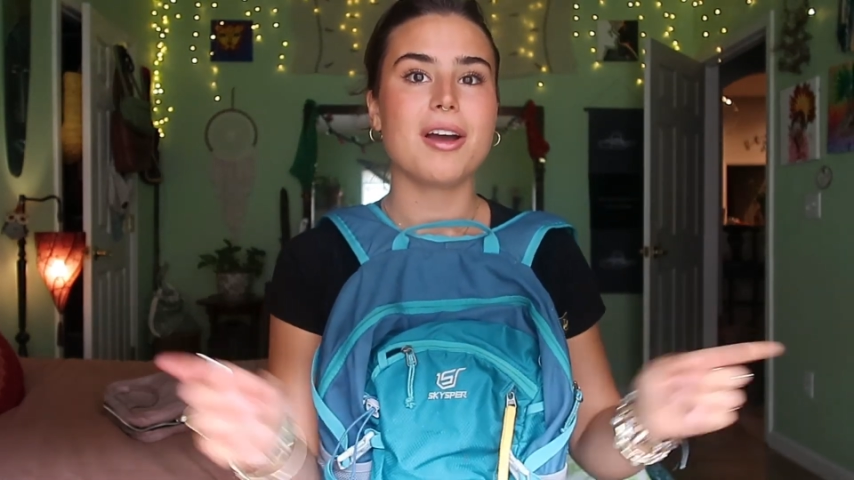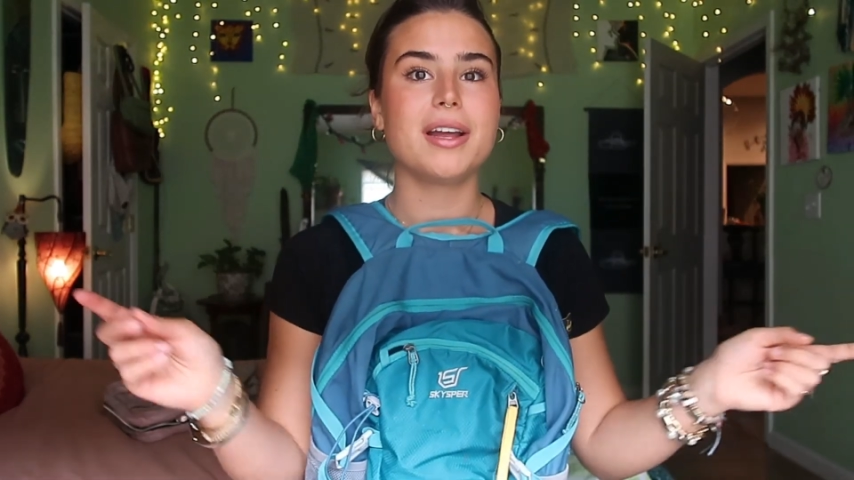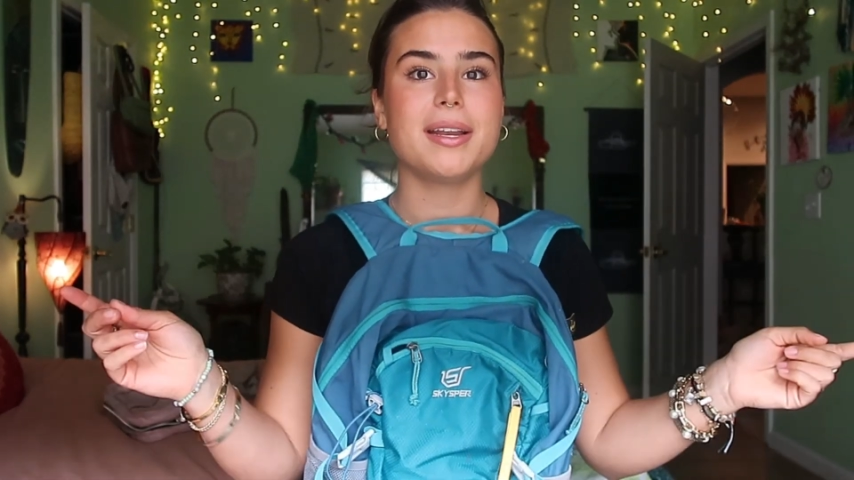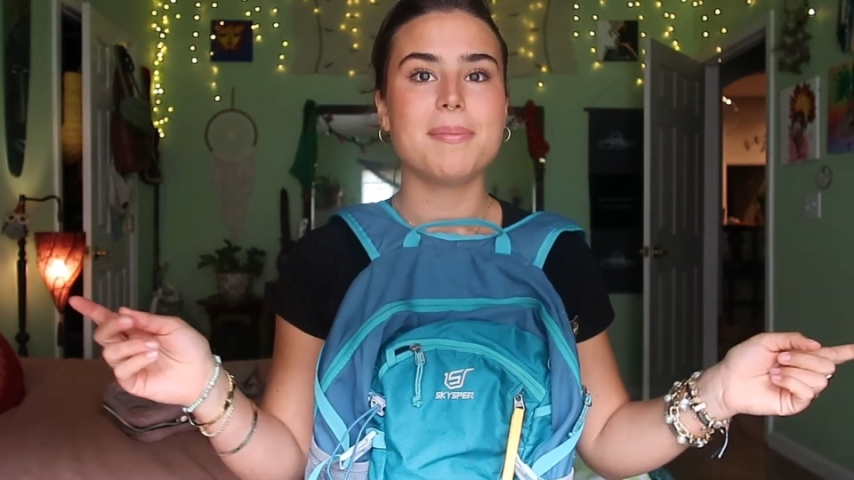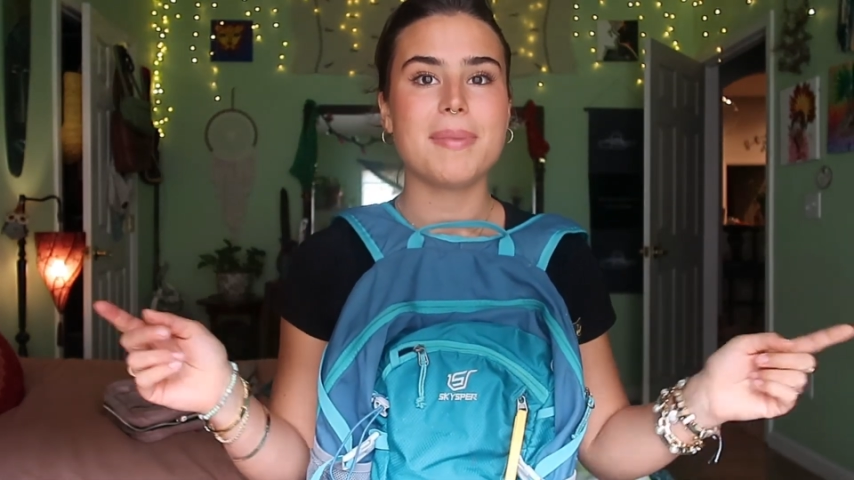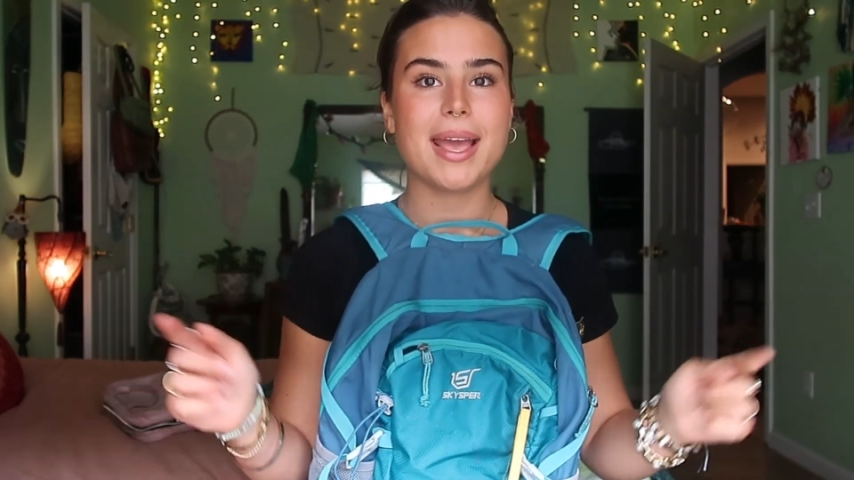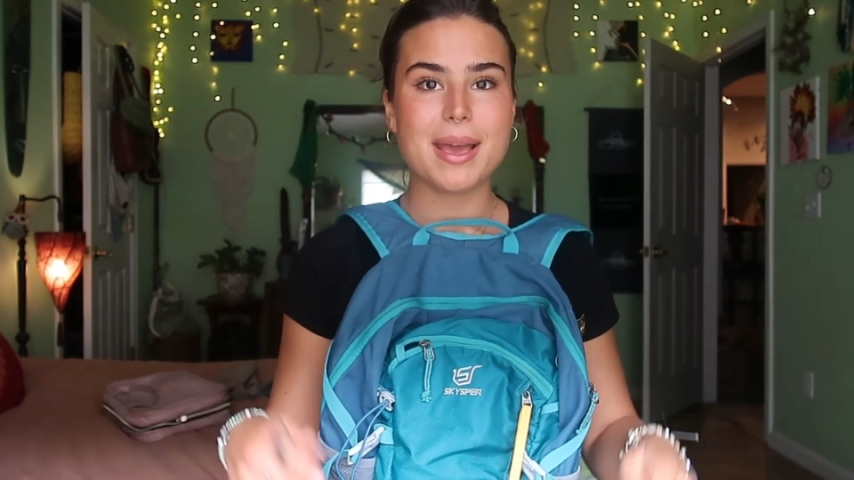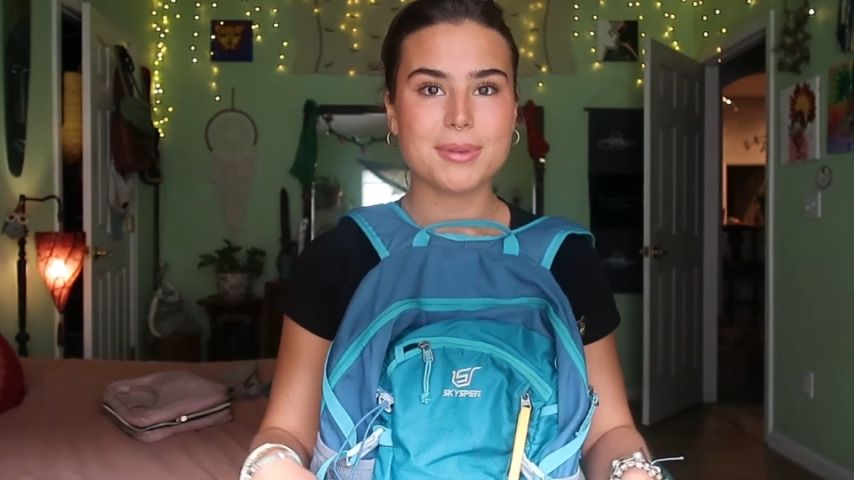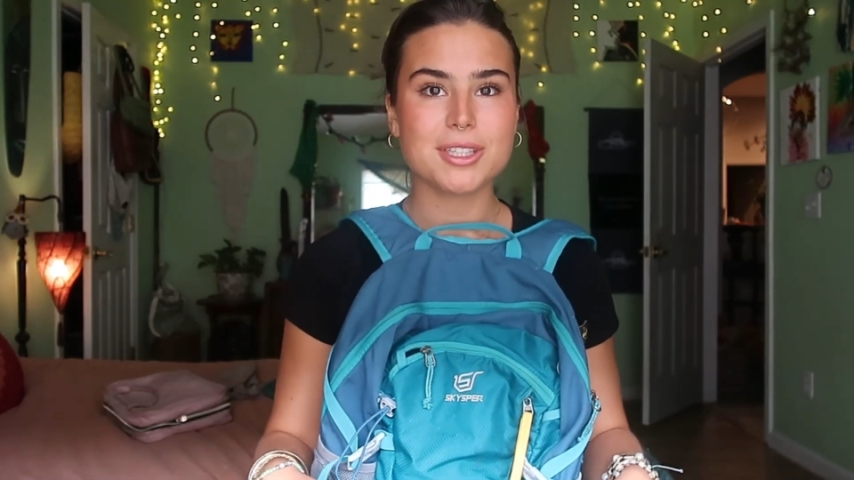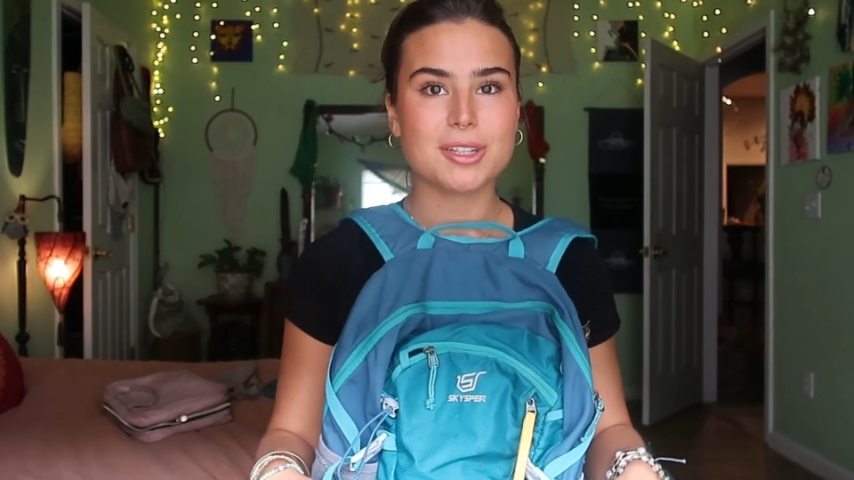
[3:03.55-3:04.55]
on my
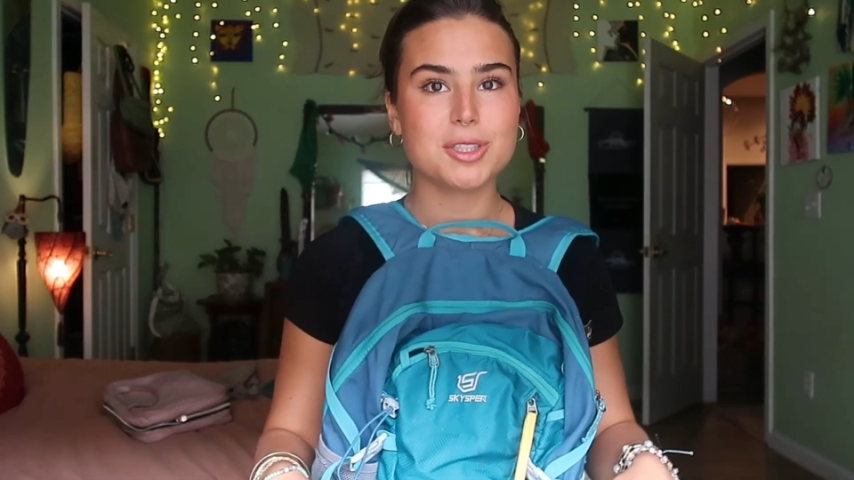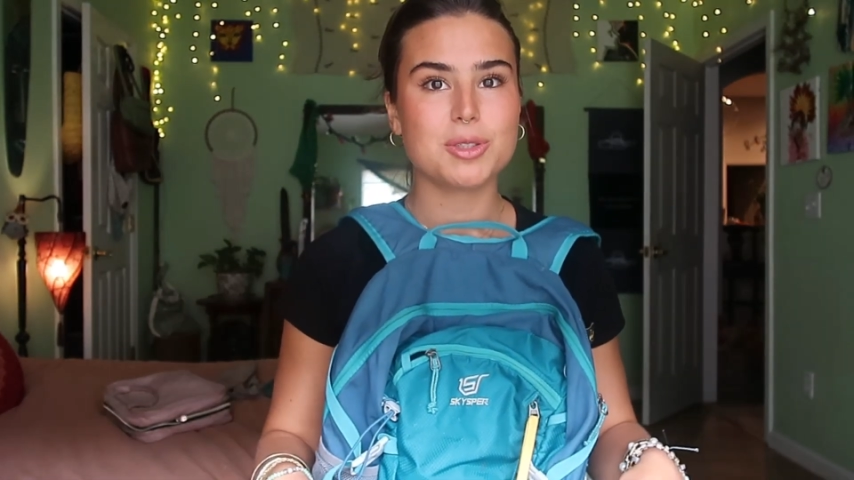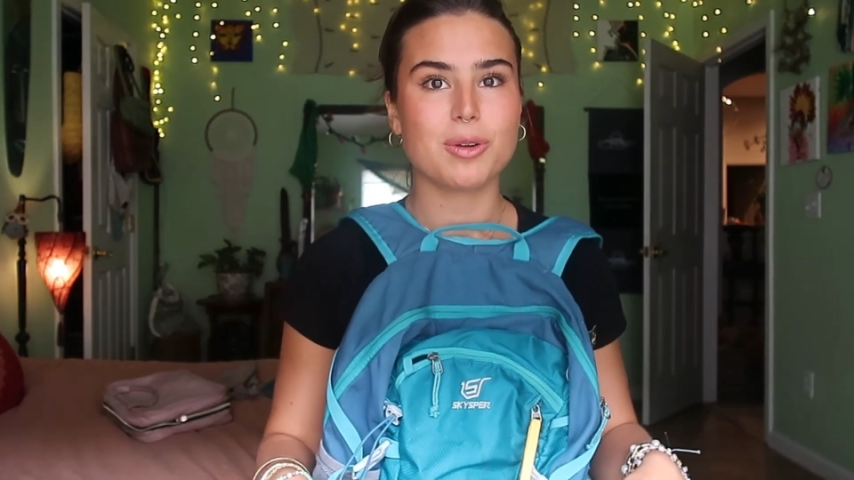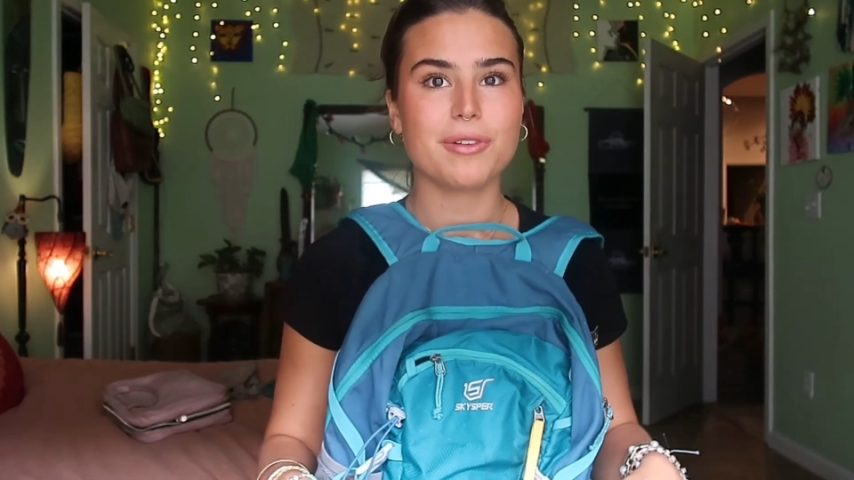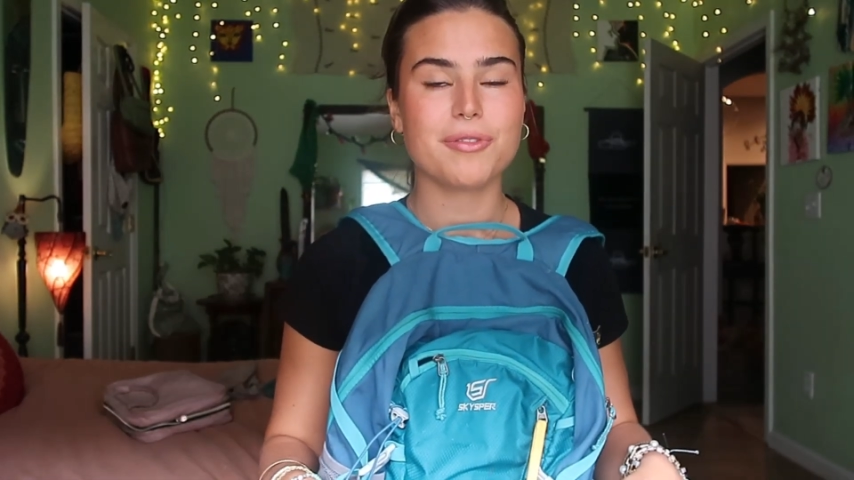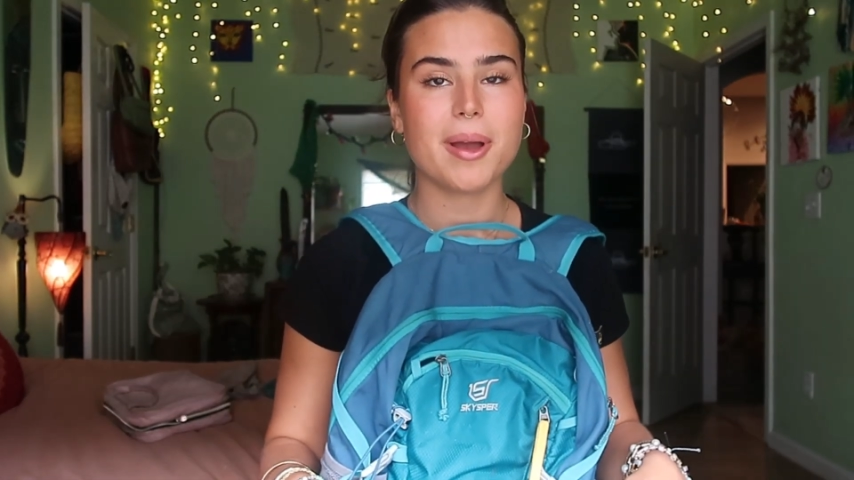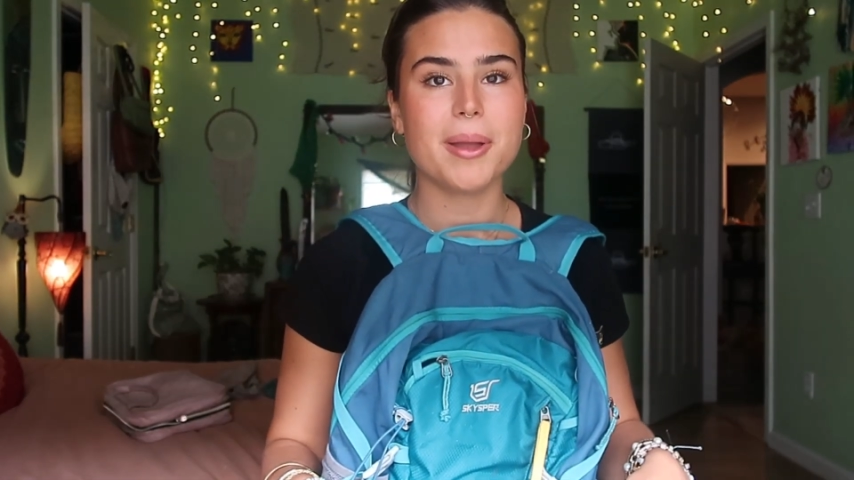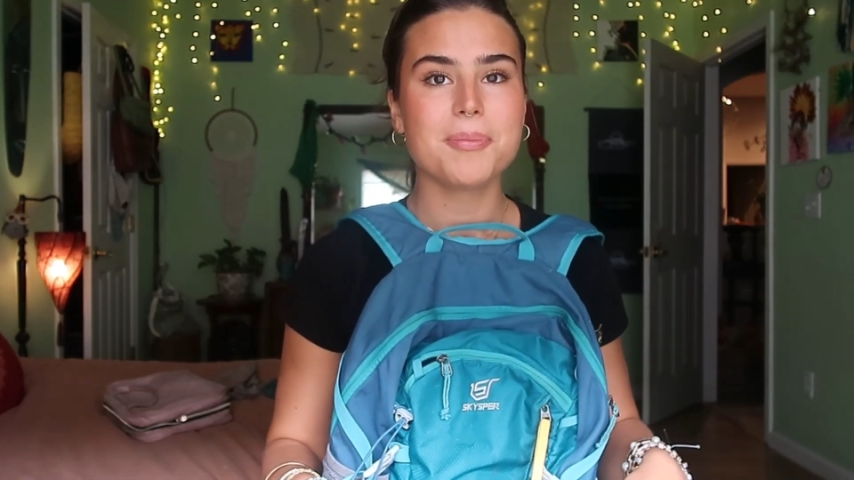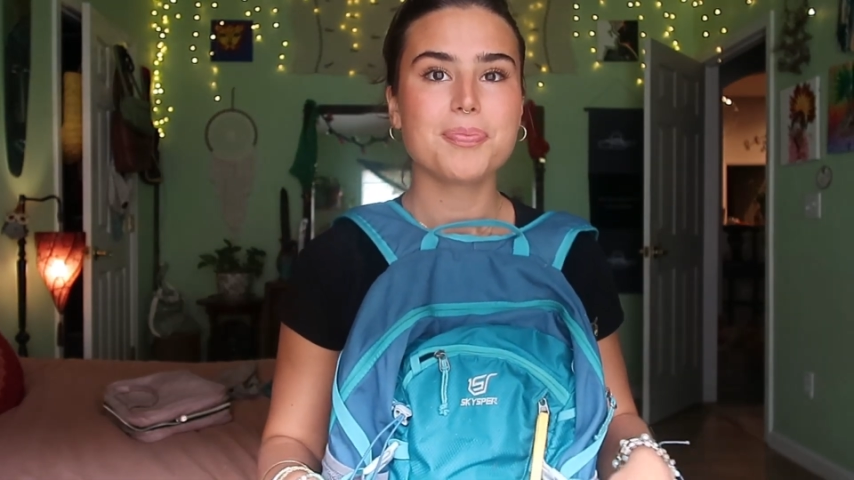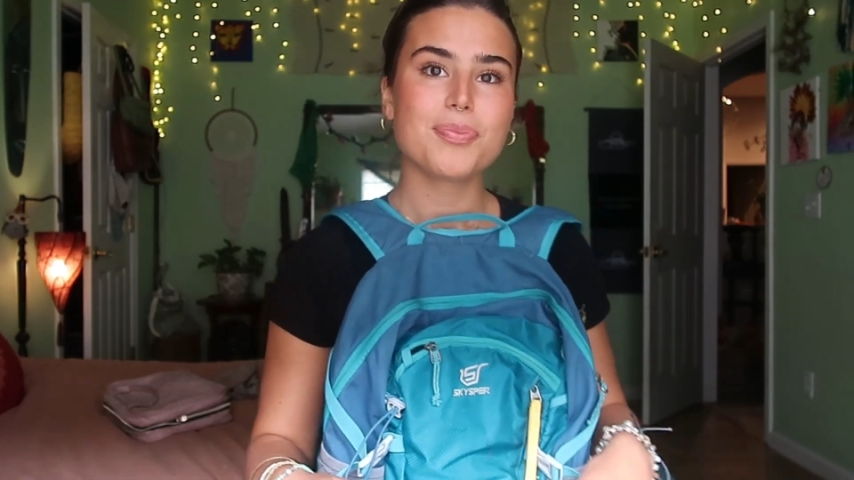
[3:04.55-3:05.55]
Amazon storefront